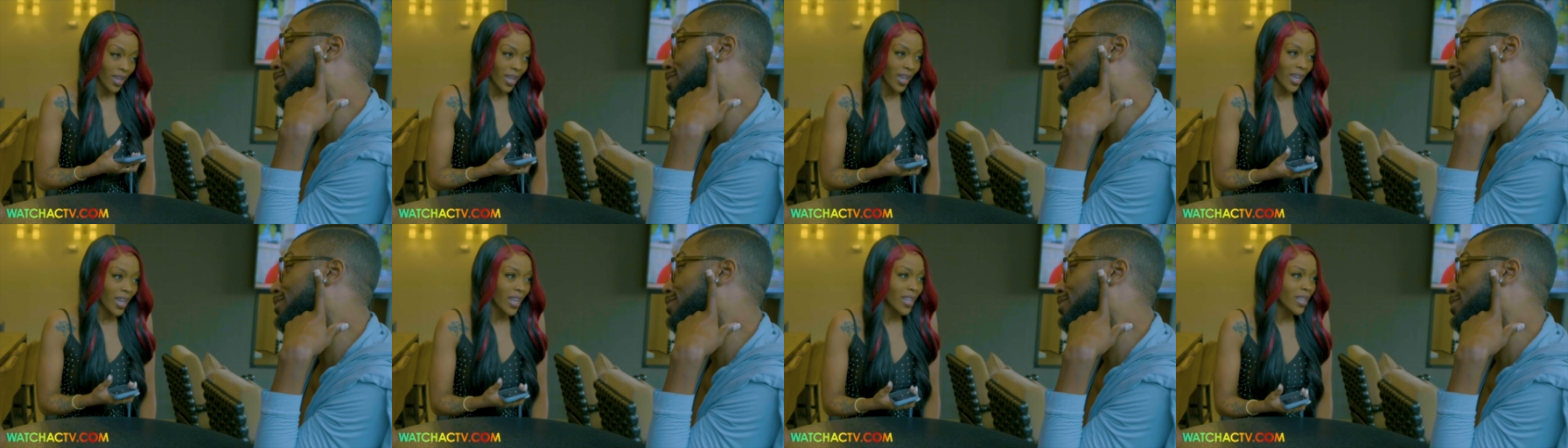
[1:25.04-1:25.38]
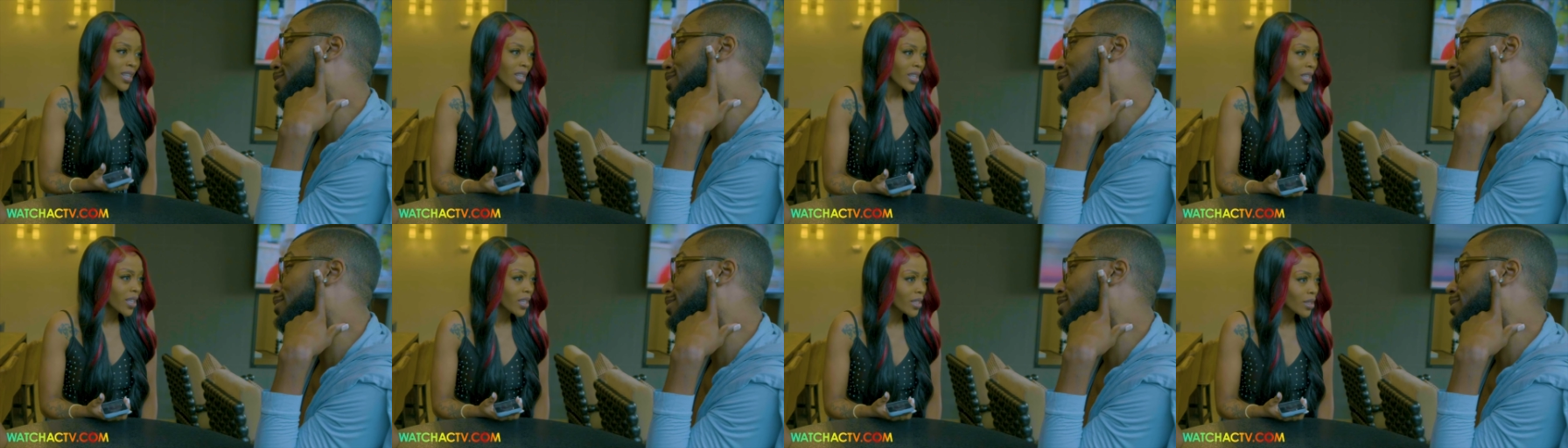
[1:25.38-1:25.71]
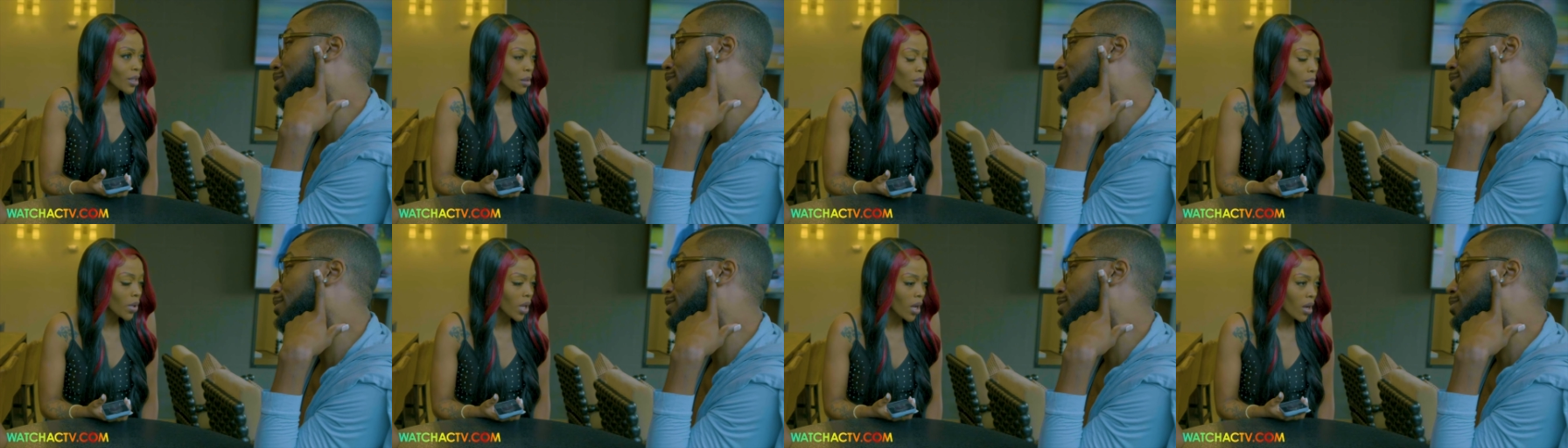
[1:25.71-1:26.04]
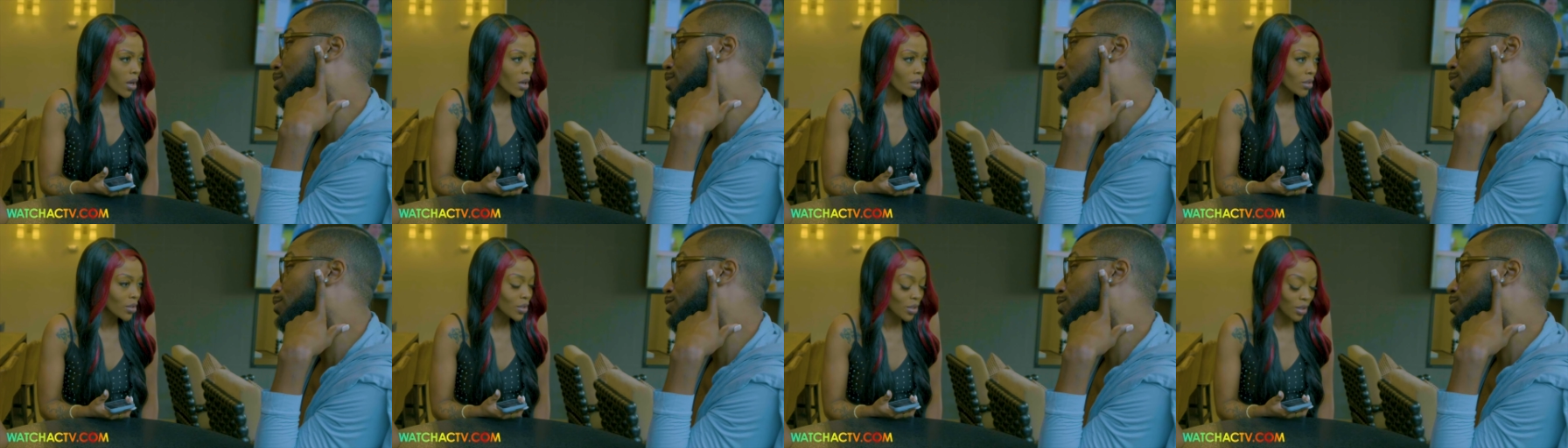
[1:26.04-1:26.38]
And it hits the
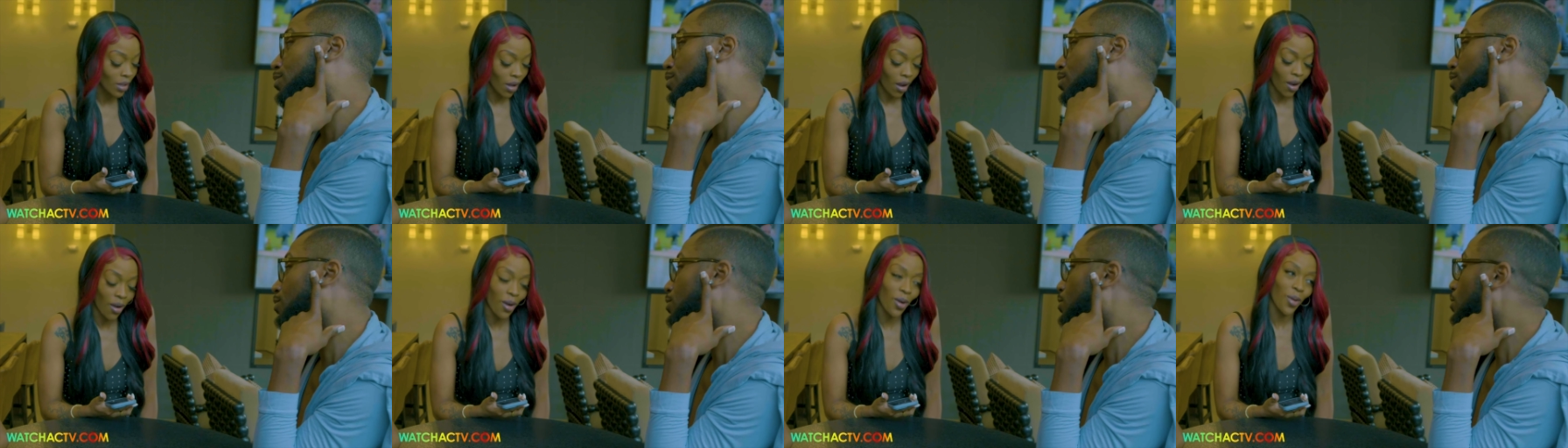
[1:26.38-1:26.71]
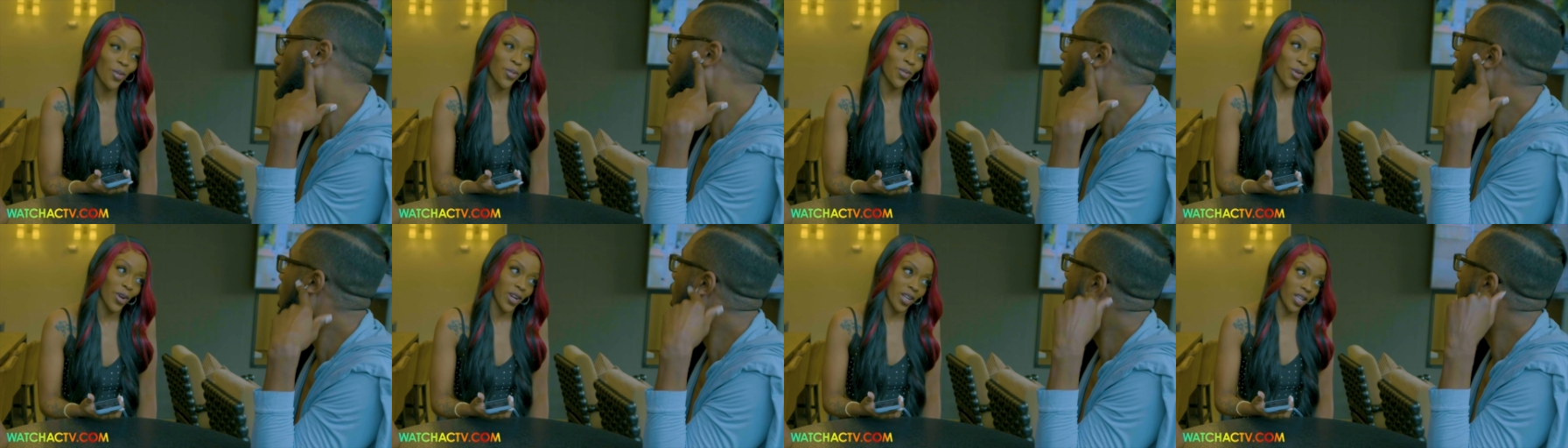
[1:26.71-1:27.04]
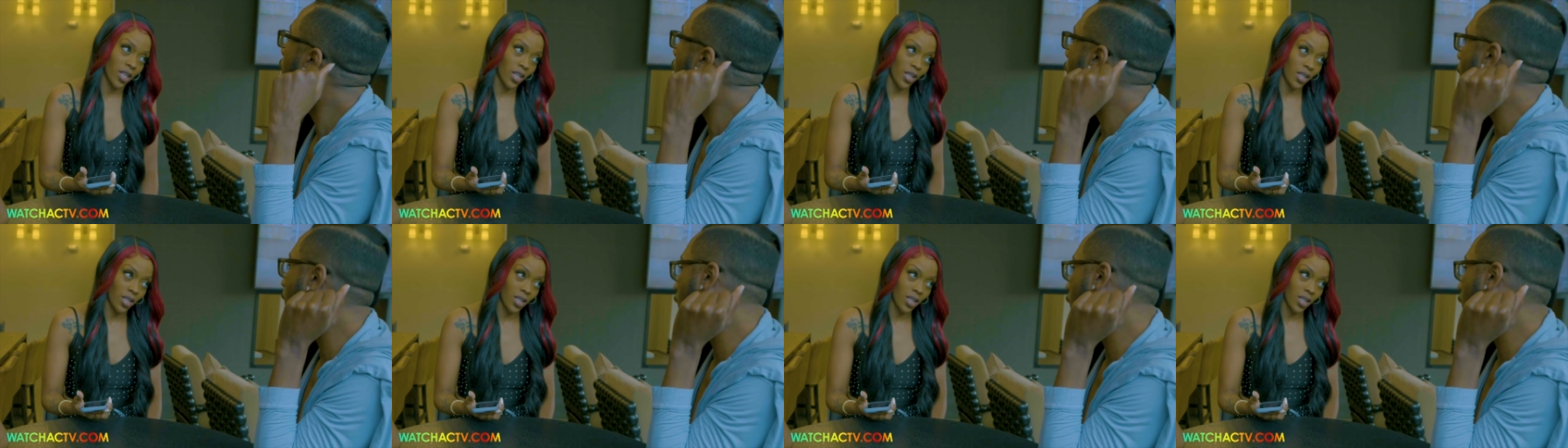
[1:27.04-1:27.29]
blogs already.